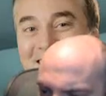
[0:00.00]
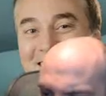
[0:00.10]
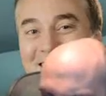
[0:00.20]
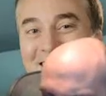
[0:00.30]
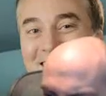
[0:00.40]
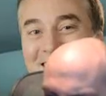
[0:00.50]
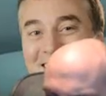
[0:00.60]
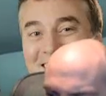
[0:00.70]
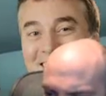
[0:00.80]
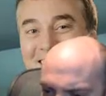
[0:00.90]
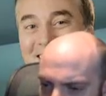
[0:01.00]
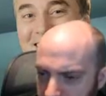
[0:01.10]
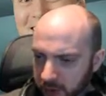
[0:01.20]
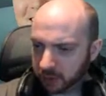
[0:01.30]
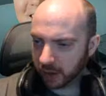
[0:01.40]
to have some bigger
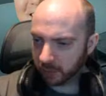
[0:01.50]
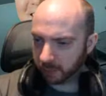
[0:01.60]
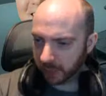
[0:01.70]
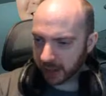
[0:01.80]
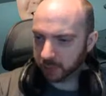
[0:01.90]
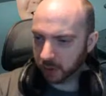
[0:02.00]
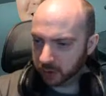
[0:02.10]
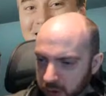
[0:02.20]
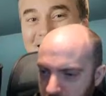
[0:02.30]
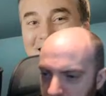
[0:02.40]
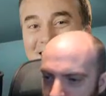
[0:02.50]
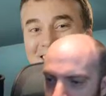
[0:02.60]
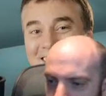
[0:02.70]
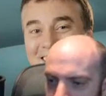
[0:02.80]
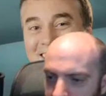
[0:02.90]
settlements around planets and moons
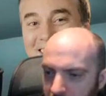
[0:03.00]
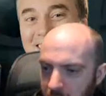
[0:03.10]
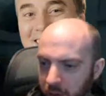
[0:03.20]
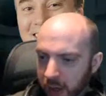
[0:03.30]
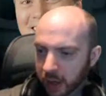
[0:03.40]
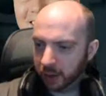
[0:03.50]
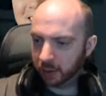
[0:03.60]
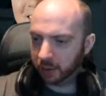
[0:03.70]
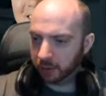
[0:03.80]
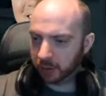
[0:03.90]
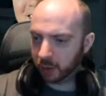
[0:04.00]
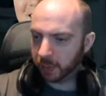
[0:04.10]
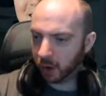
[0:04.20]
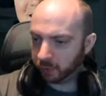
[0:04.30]
where there would be hover